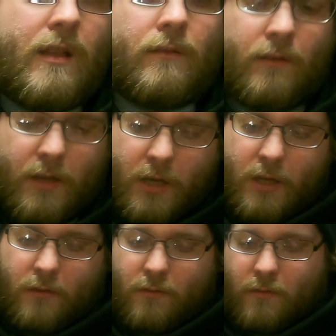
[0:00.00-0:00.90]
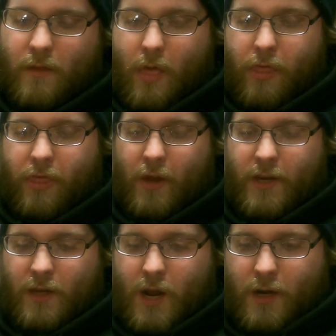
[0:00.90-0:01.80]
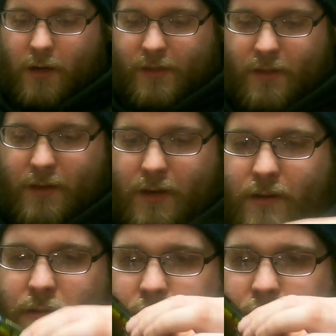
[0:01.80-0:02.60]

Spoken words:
some good thuddy knockers in there.